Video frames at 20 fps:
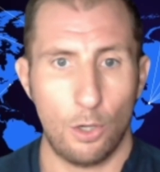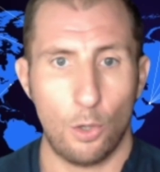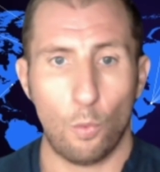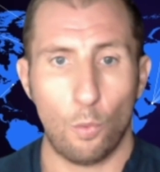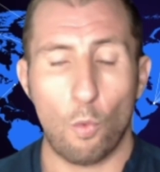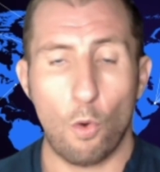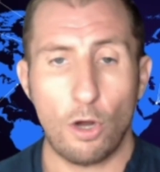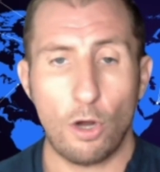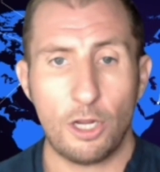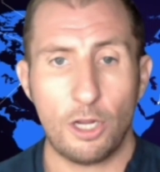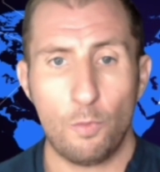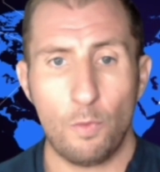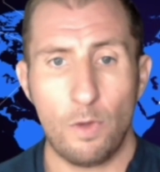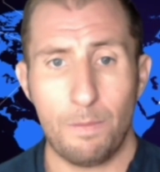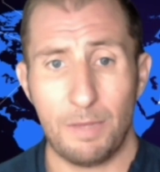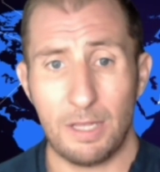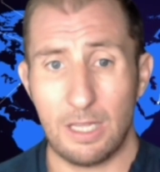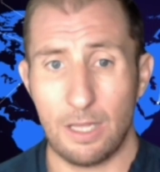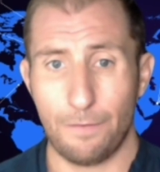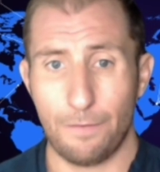What can we
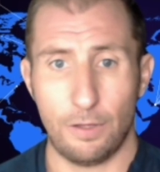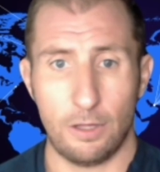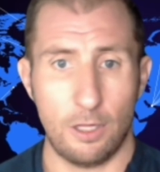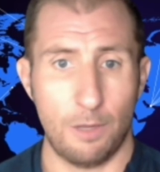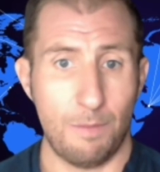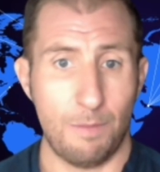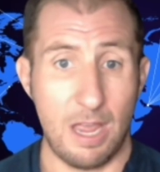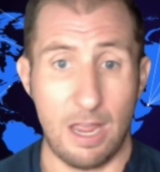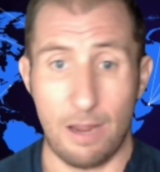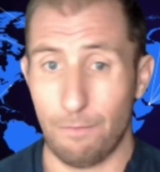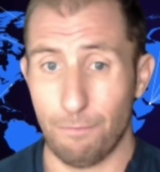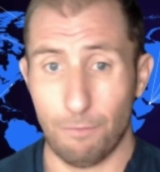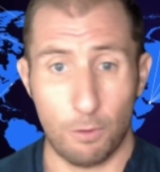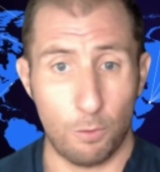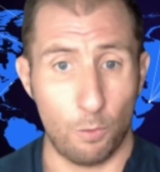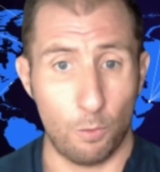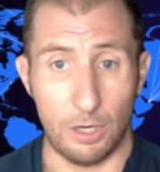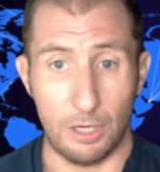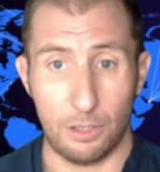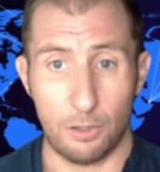be giving them every
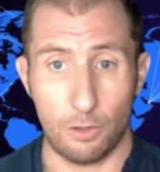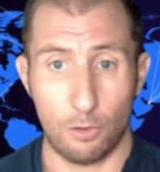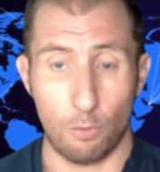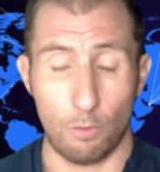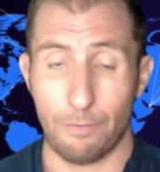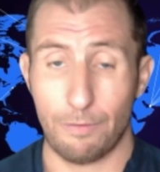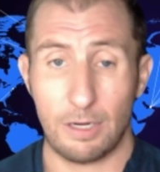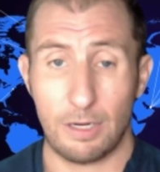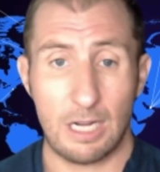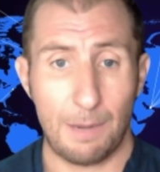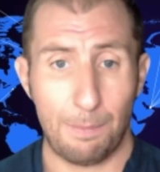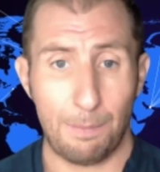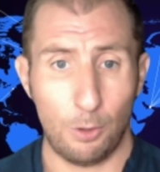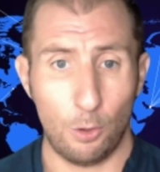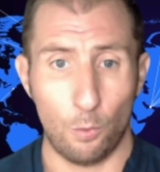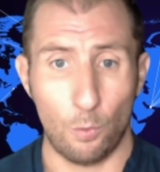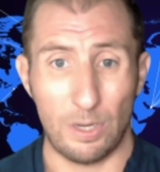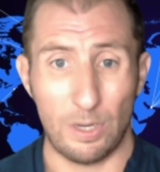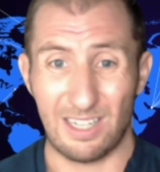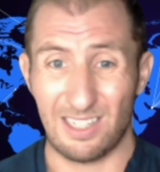week or every couple of
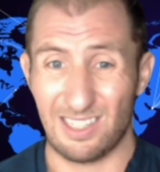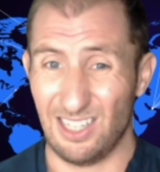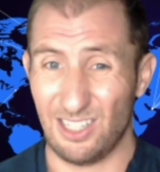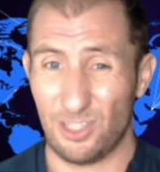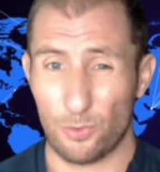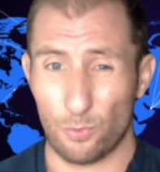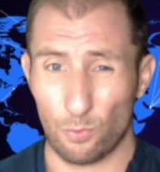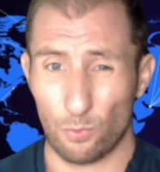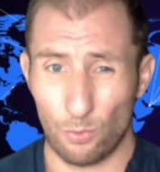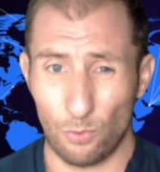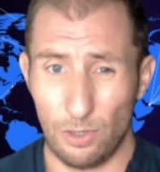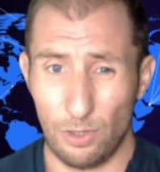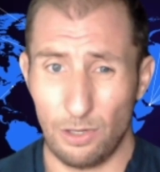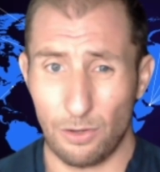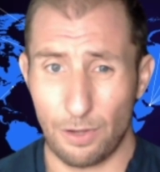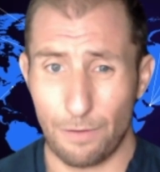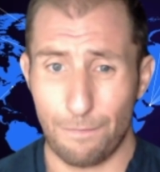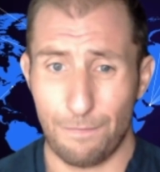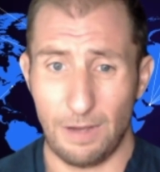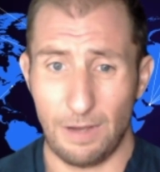weeks that's
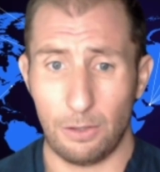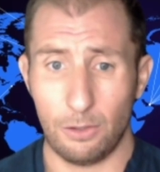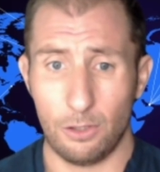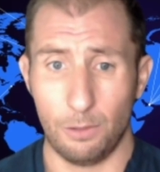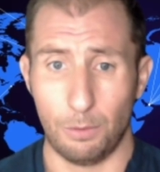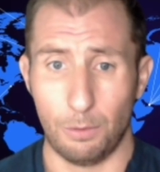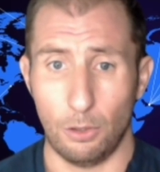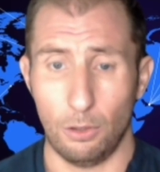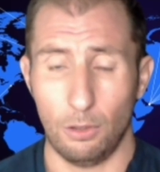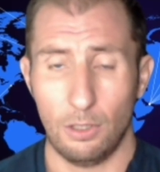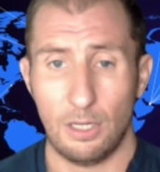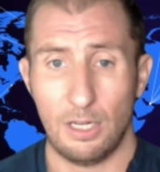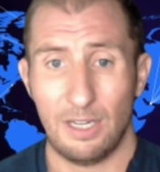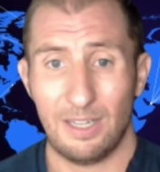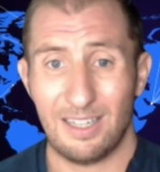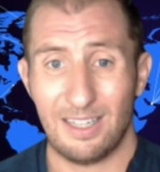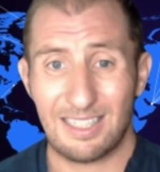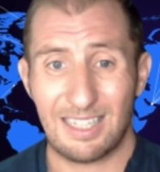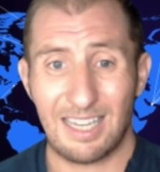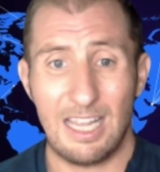really valuable,
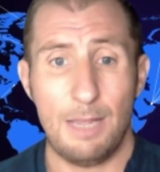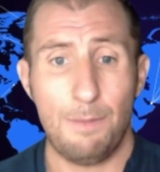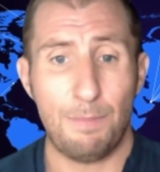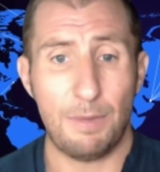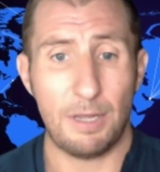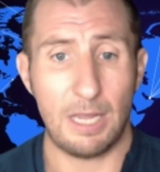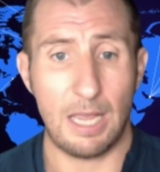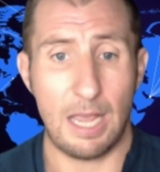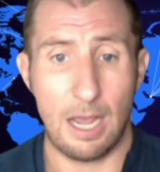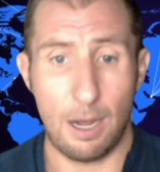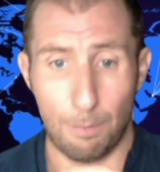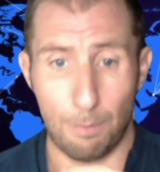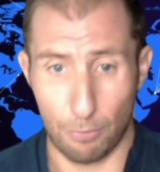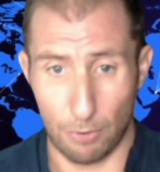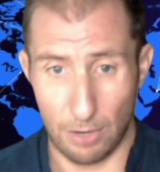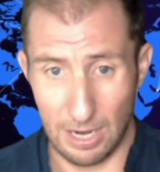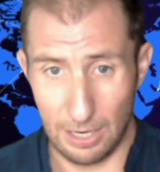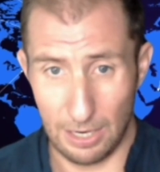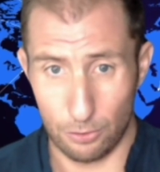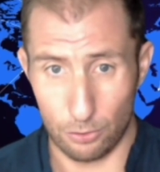that's keeping our
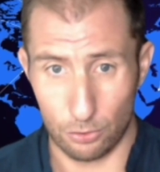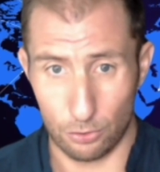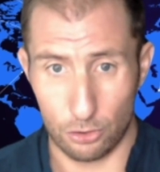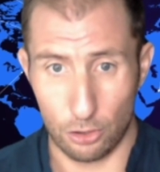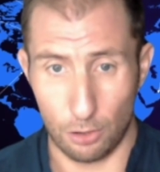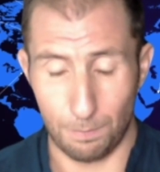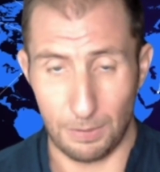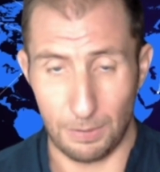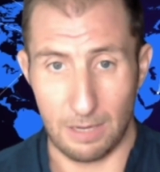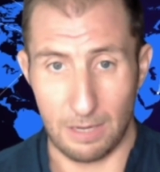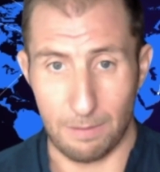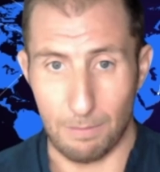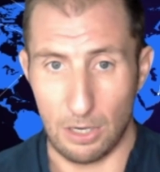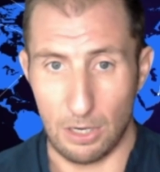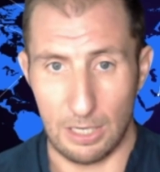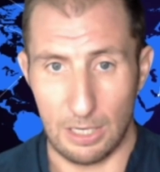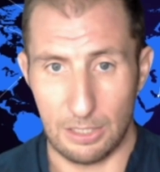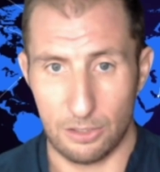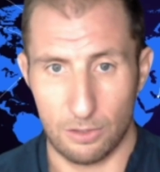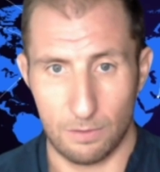brand on top of their
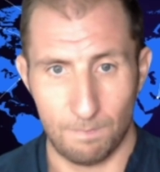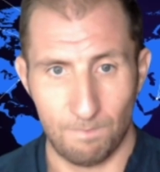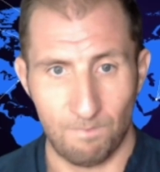mind?